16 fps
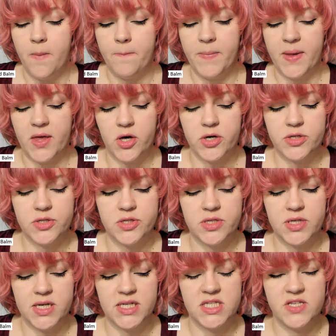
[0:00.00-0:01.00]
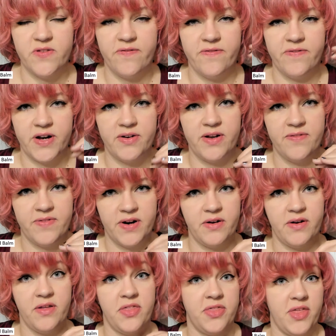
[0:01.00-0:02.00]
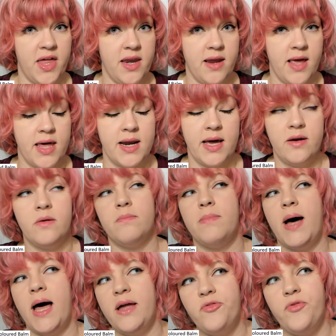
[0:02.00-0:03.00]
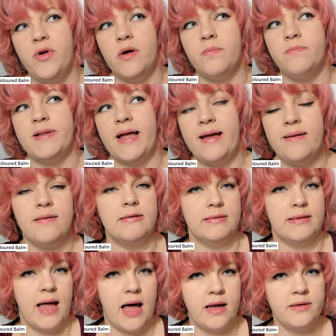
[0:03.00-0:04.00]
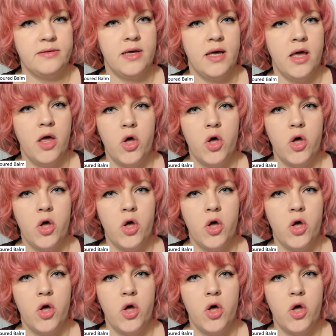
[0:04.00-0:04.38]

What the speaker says: because it's a very, very thin and I don't mind reapplying a lot.